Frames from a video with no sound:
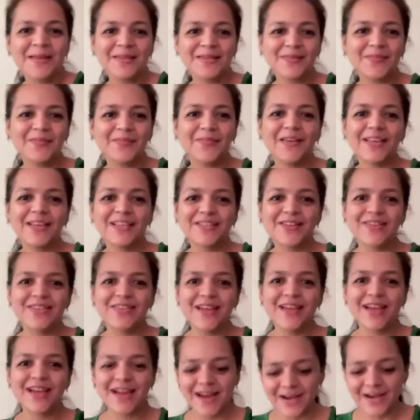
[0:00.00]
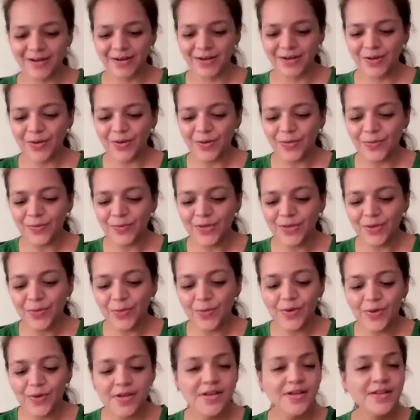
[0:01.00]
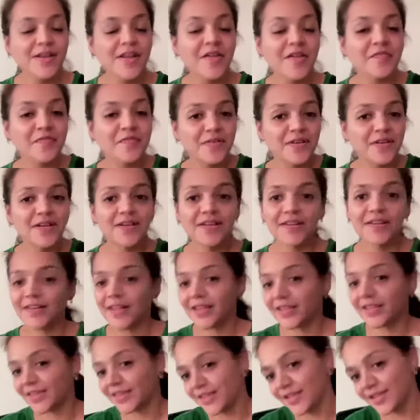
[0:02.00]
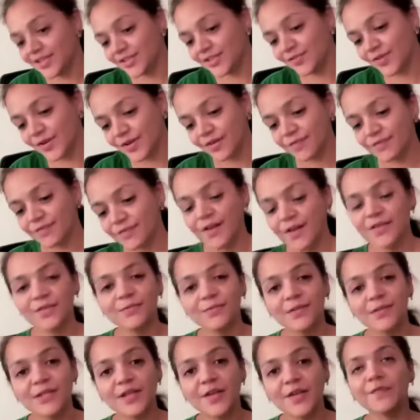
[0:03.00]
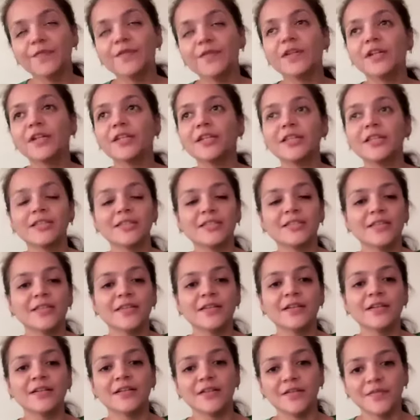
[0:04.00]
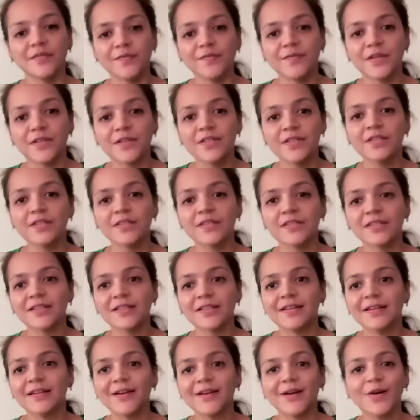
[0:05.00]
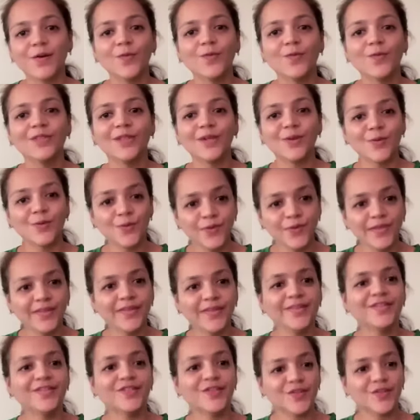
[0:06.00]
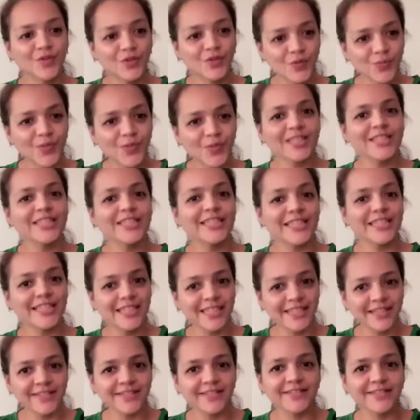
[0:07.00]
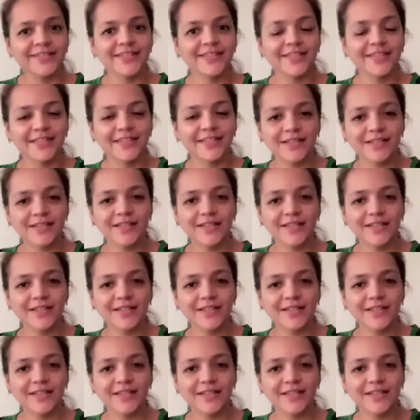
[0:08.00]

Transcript: So based on that, we will definitely, like each one of us will definitely see a difference within weeks, months, years